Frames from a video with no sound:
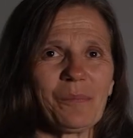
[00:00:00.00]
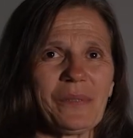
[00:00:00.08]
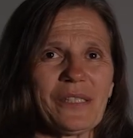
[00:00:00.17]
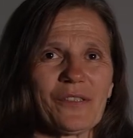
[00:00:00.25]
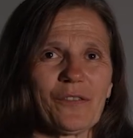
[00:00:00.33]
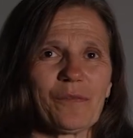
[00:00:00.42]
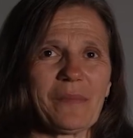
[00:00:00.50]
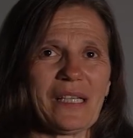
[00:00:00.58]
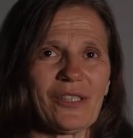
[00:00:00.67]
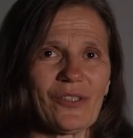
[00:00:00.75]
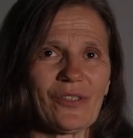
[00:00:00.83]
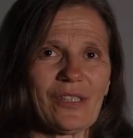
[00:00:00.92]
piece of my
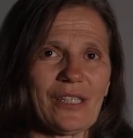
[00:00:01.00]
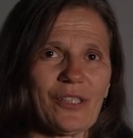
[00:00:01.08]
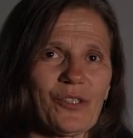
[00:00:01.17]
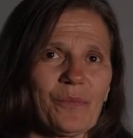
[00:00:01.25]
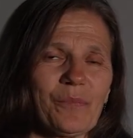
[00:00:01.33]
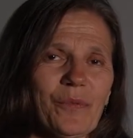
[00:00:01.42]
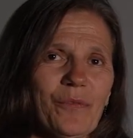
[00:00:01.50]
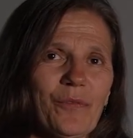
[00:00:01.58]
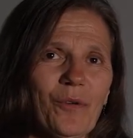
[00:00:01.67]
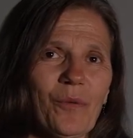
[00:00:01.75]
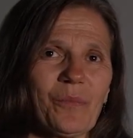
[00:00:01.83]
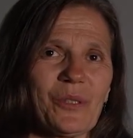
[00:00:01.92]
dissertation
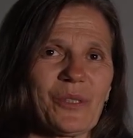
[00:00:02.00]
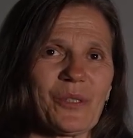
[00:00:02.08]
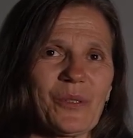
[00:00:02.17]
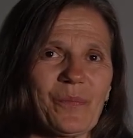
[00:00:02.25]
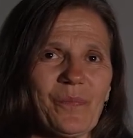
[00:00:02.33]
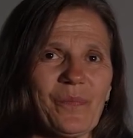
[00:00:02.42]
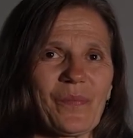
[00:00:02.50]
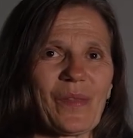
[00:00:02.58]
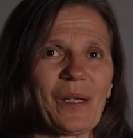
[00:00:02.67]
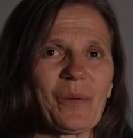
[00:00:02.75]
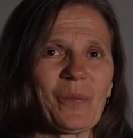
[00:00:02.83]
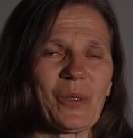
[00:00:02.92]
performance
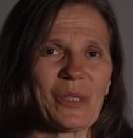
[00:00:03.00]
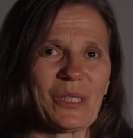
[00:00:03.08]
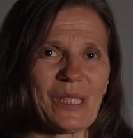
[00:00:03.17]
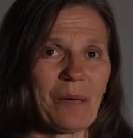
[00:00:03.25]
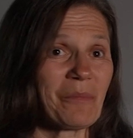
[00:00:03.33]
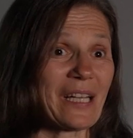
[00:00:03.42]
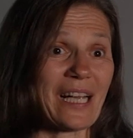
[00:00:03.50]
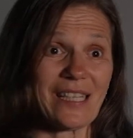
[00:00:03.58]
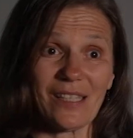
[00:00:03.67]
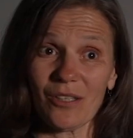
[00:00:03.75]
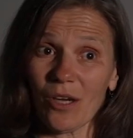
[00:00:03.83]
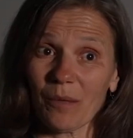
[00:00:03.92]
was something I
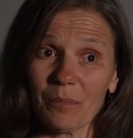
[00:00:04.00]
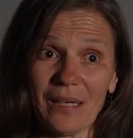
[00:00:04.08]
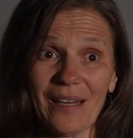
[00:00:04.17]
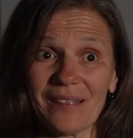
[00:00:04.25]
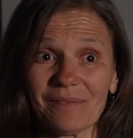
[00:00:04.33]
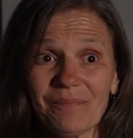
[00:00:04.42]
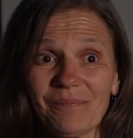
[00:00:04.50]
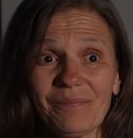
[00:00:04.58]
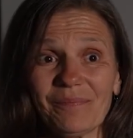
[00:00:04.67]
did not plan.